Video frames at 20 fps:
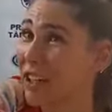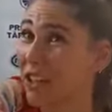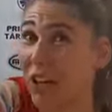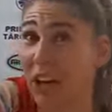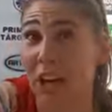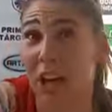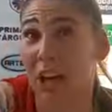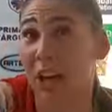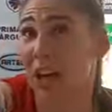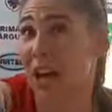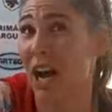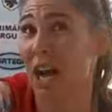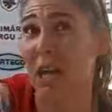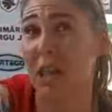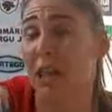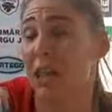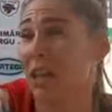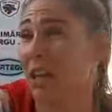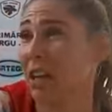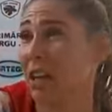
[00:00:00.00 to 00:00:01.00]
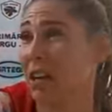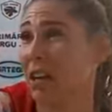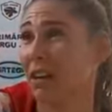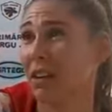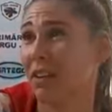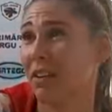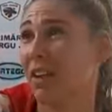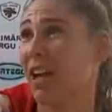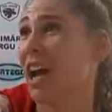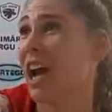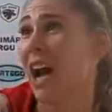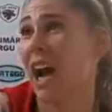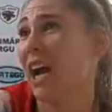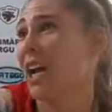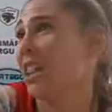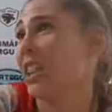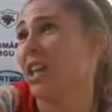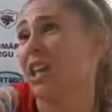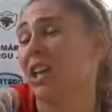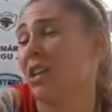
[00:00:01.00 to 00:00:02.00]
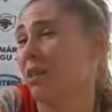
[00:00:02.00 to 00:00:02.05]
Uh, I think. I think